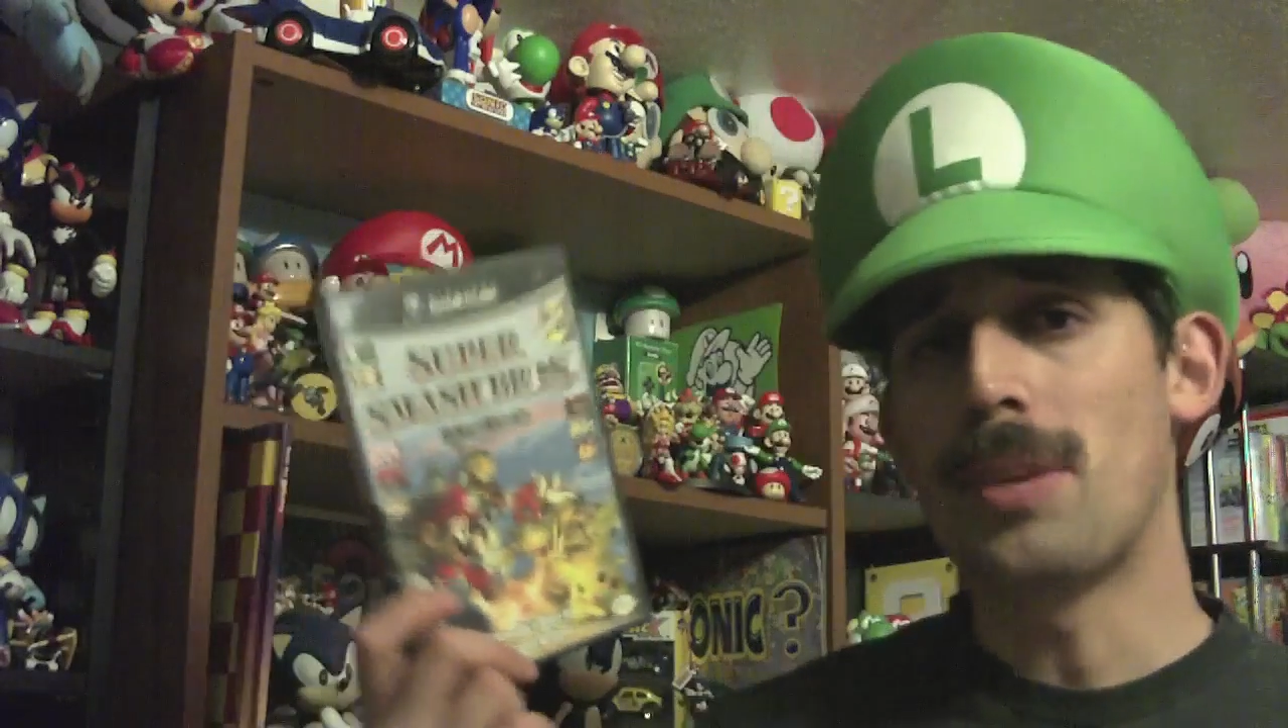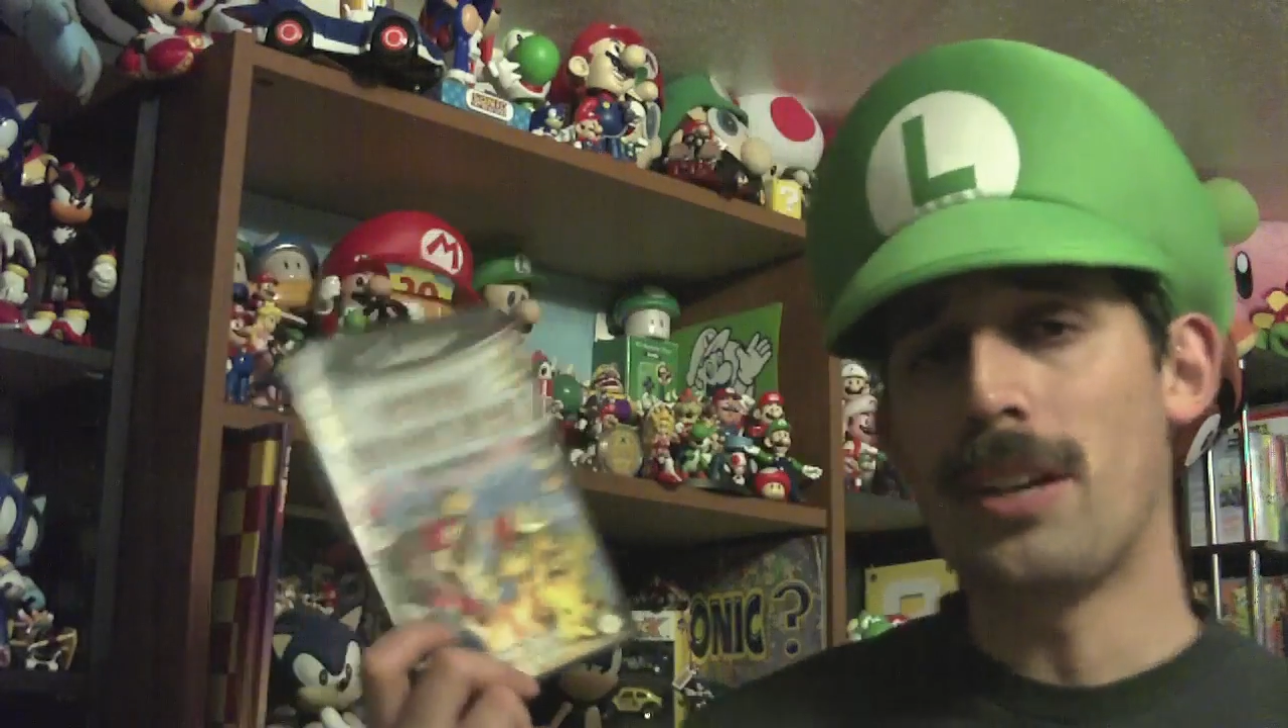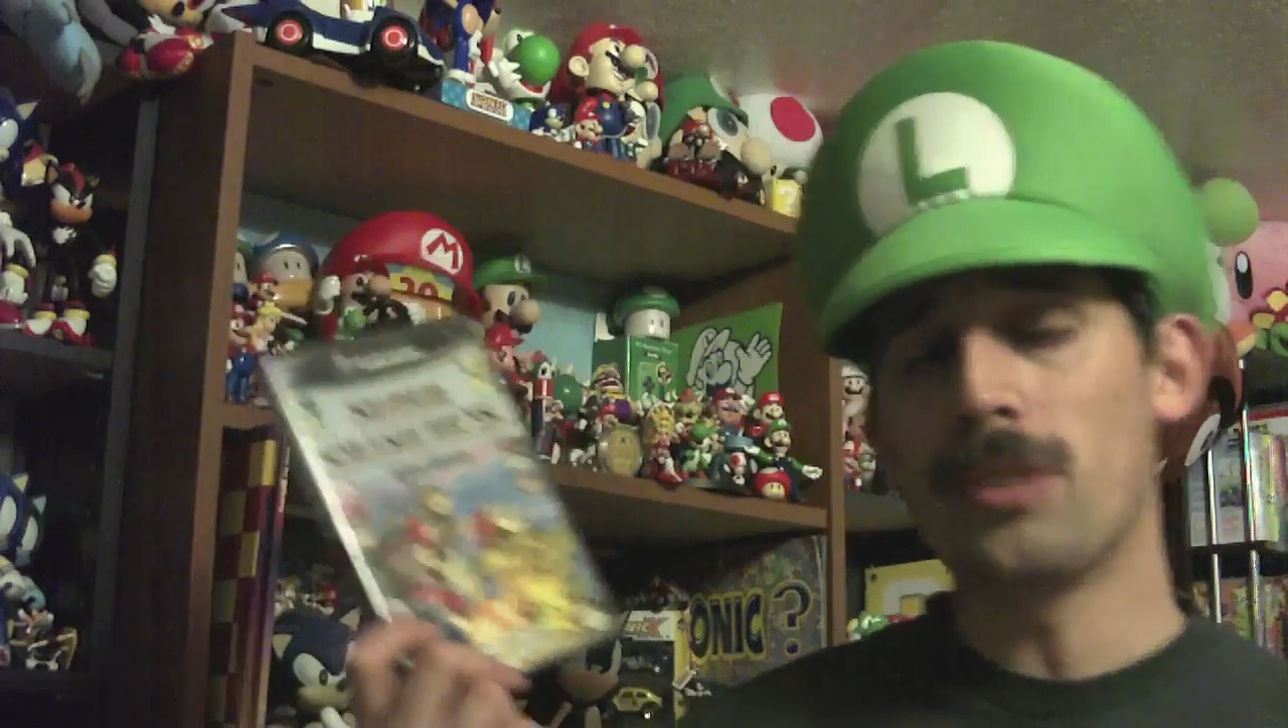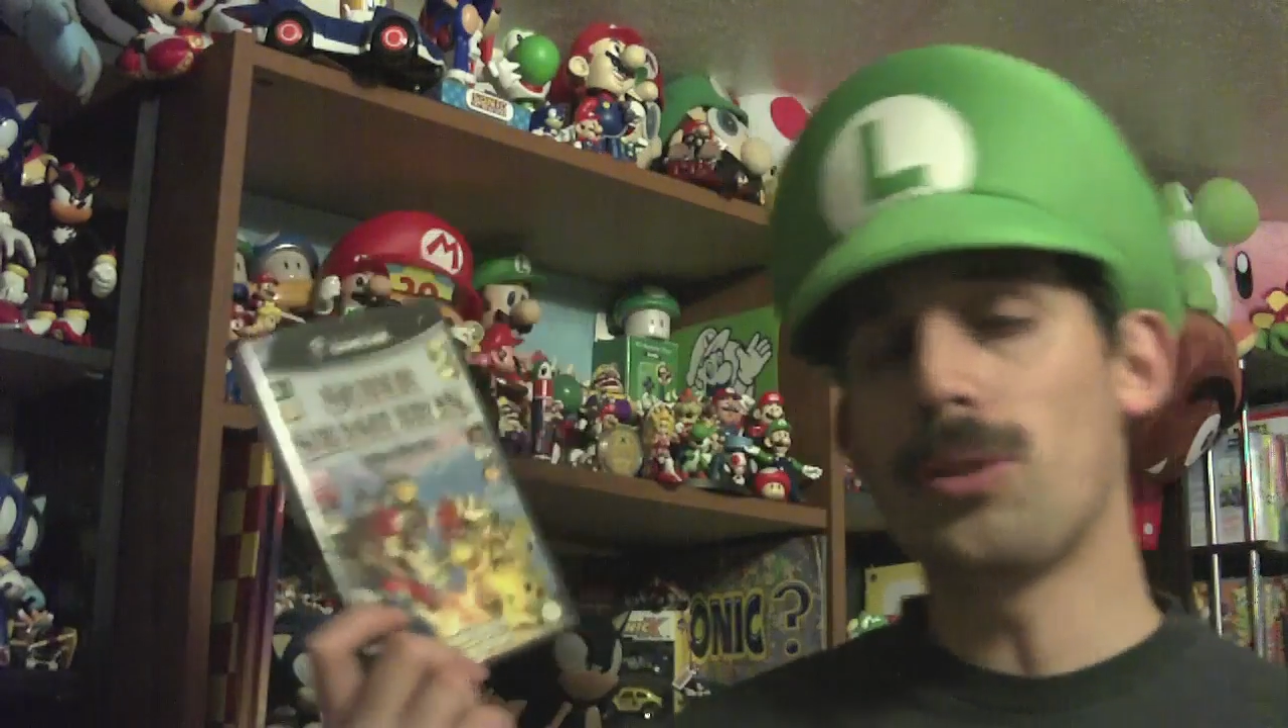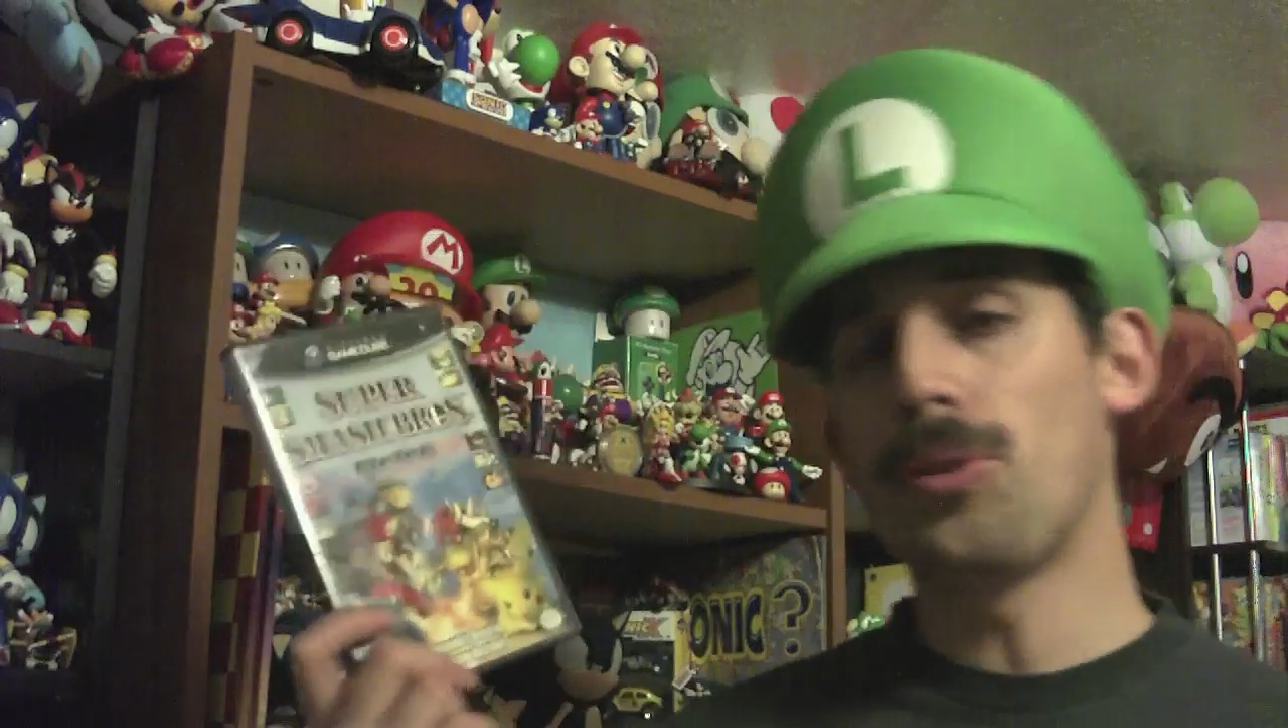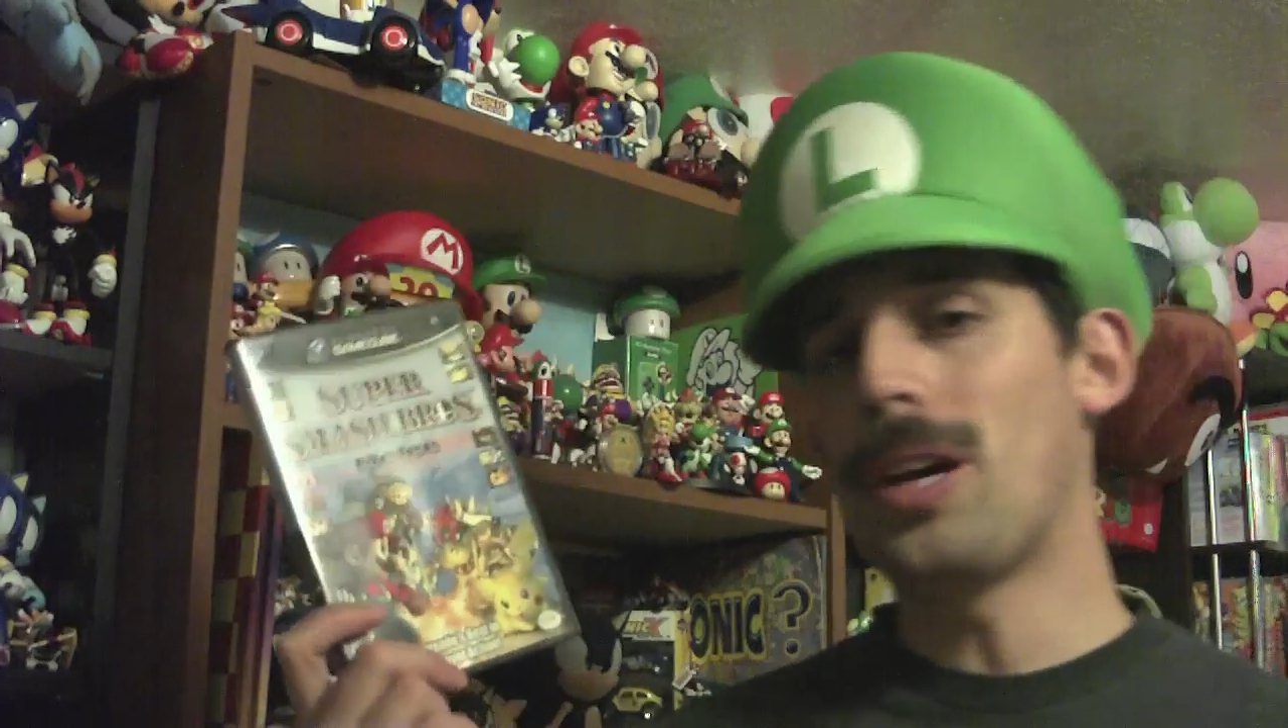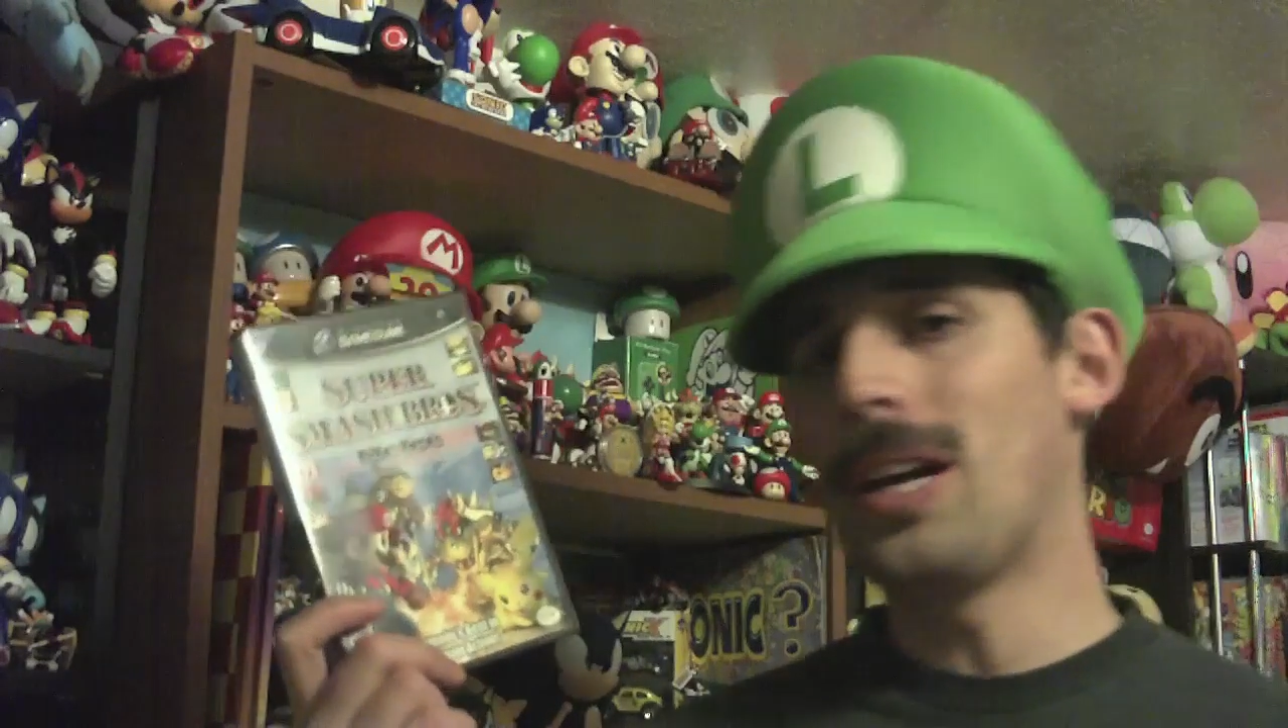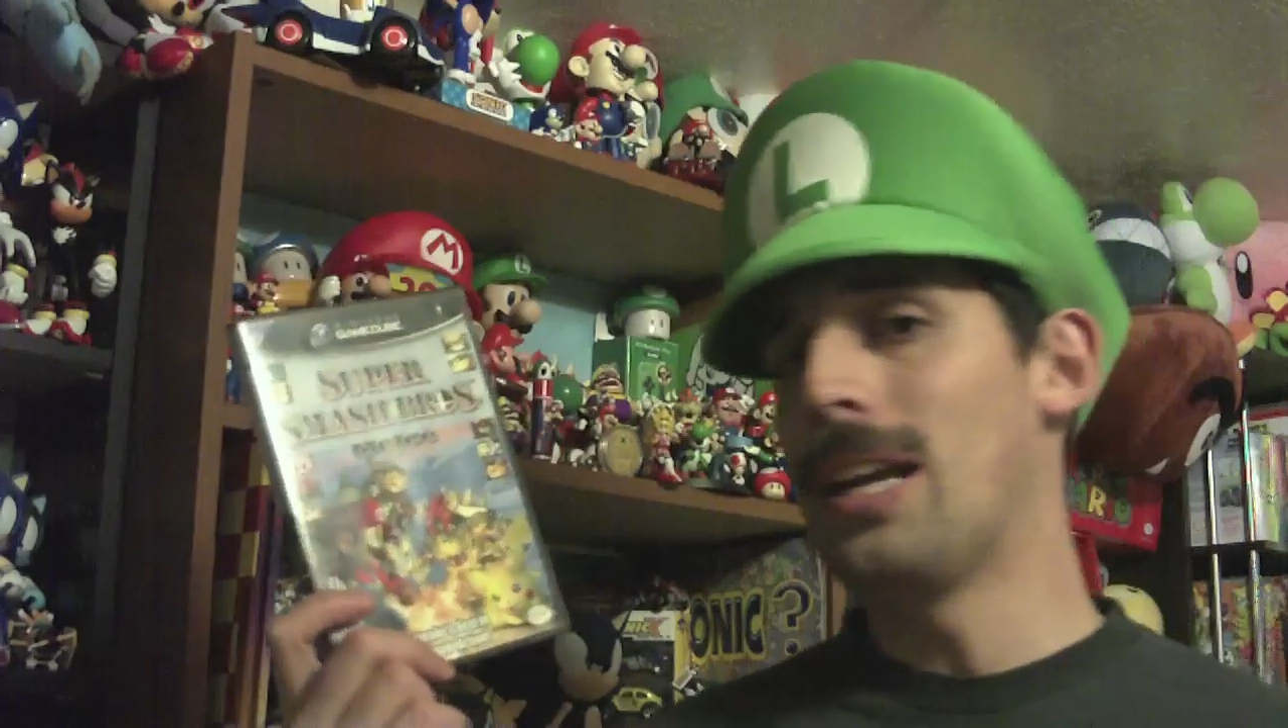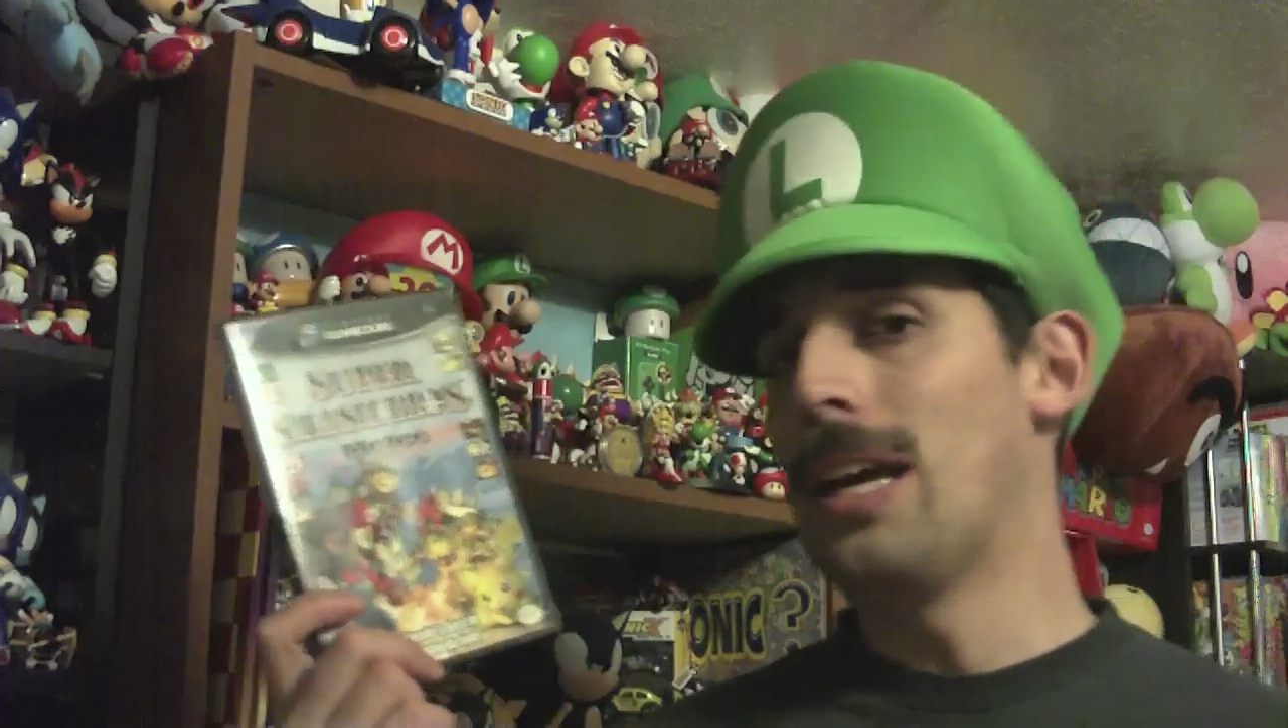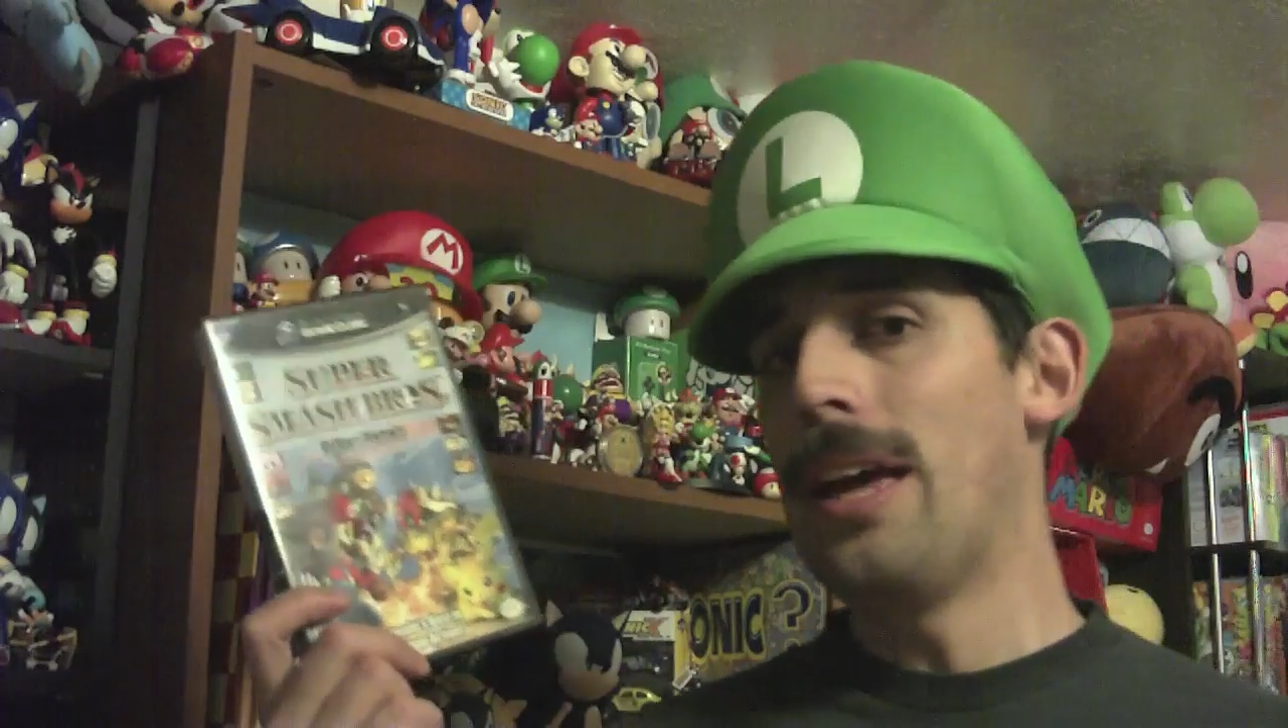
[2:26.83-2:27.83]
but I also
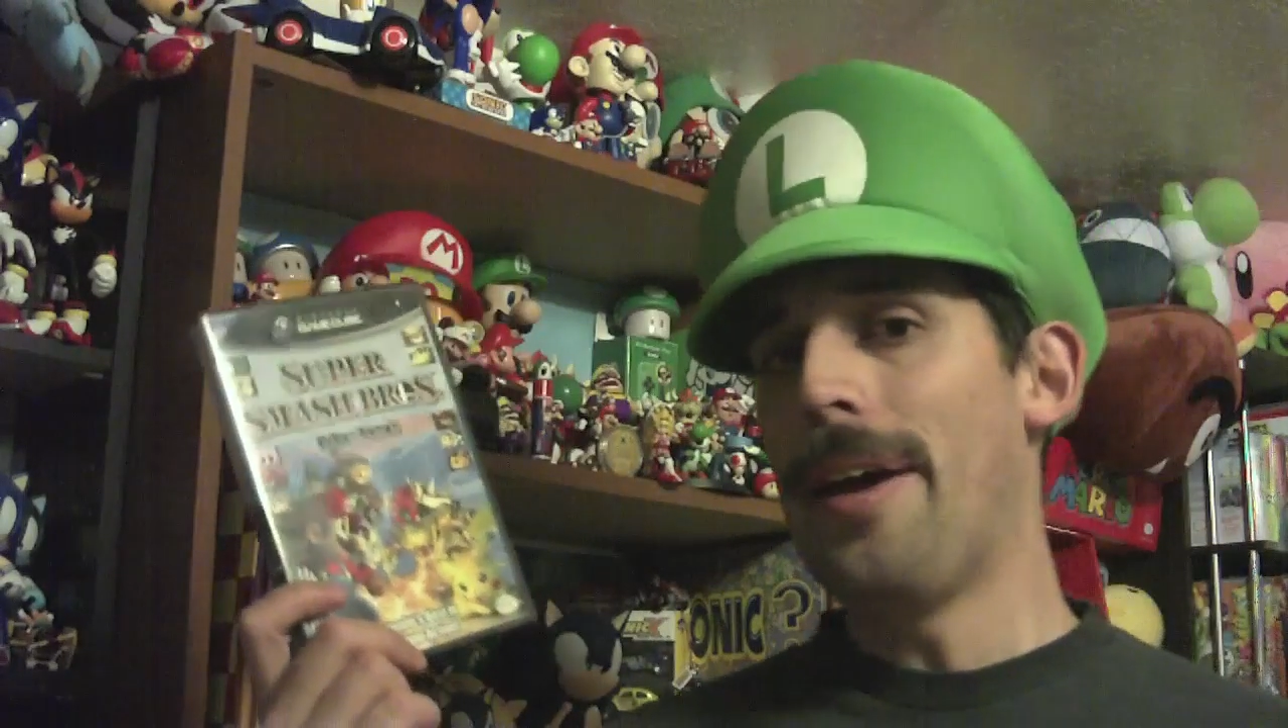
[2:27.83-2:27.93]
thought,